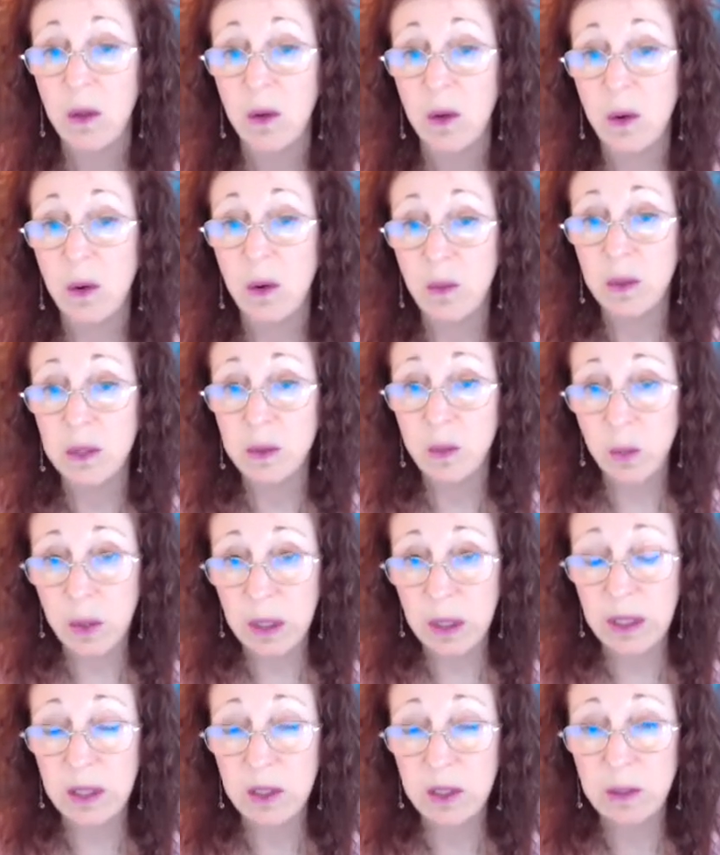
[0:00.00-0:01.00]
who was
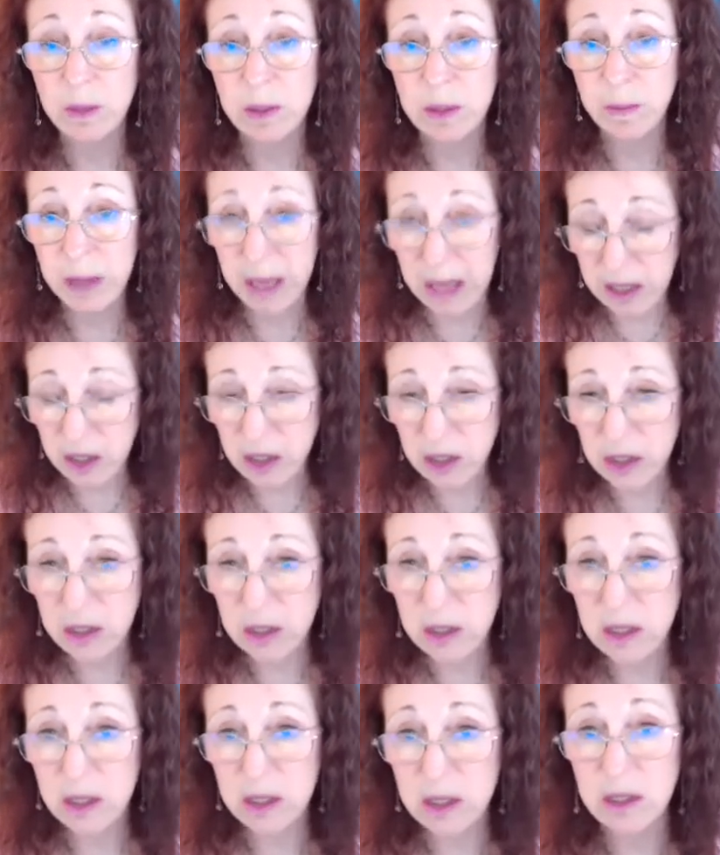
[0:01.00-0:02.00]
willing to be
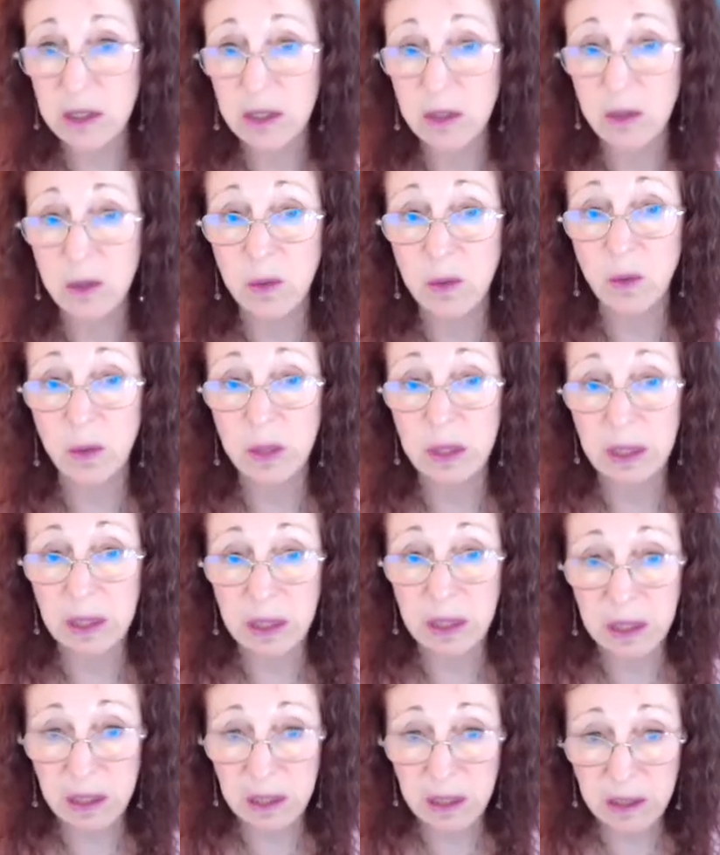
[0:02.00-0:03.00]
patient until we
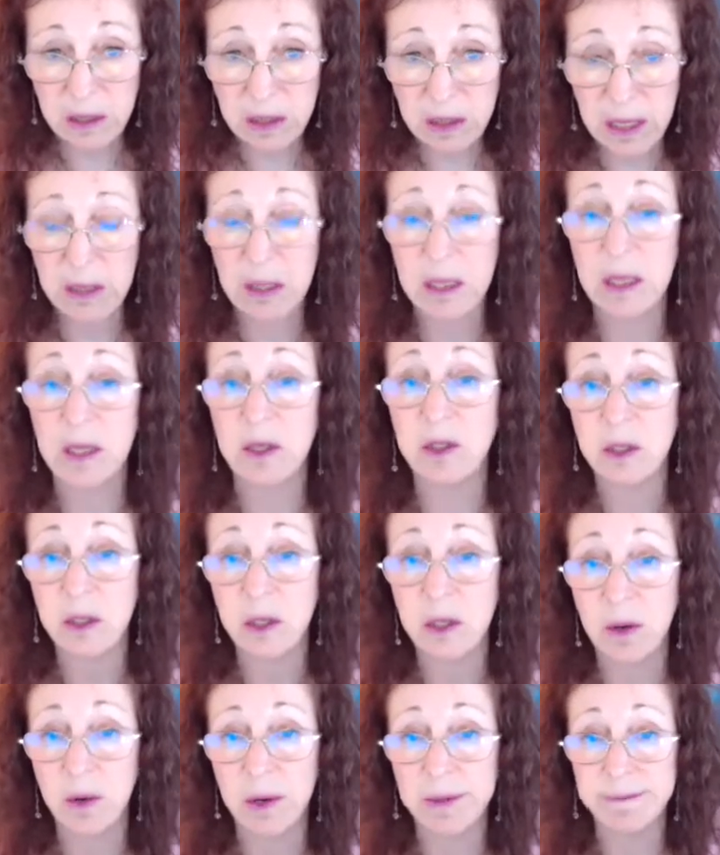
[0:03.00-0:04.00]
could get the engine
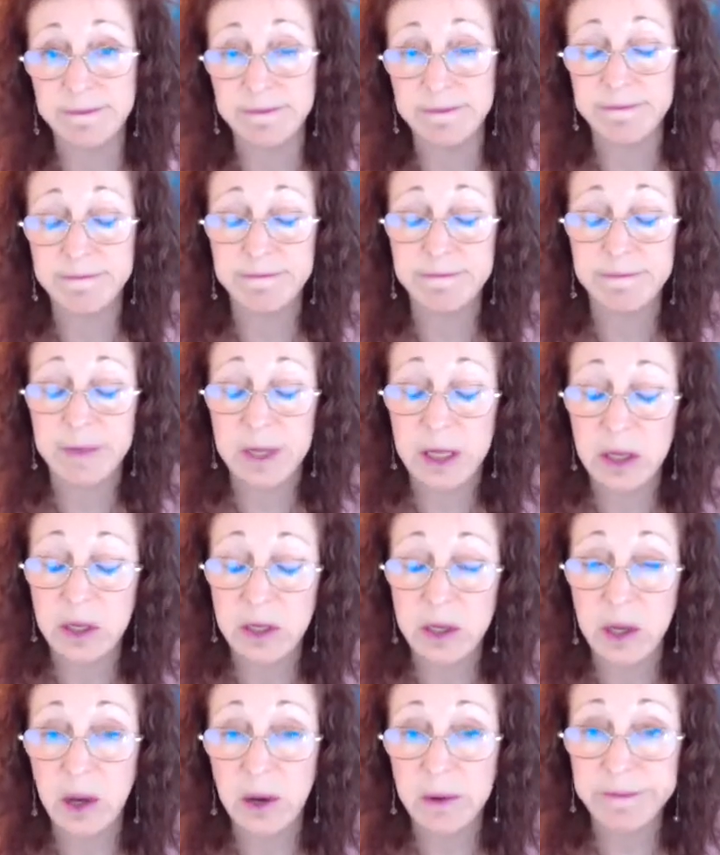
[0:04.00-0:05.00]
going.
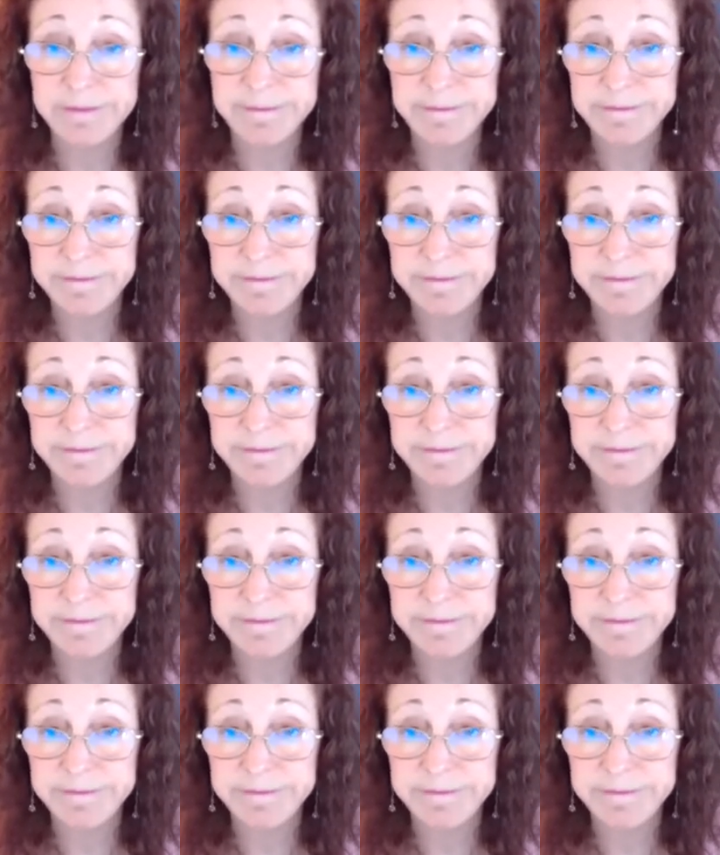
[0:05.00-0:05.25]
So